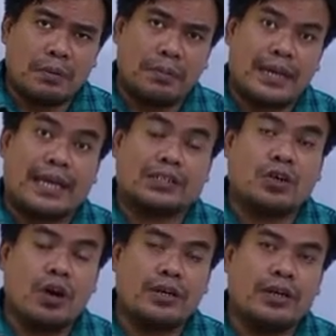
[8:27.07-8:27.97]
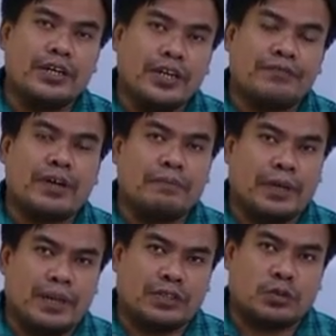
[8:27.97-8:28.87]
but has got different
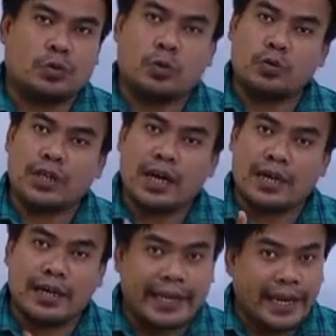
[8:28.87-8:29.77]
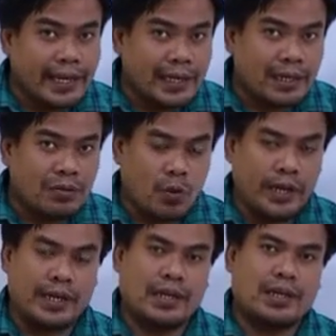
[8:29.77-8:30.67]
meaning. So those are again
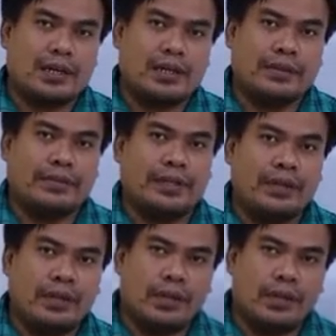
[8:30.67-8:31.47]
what? The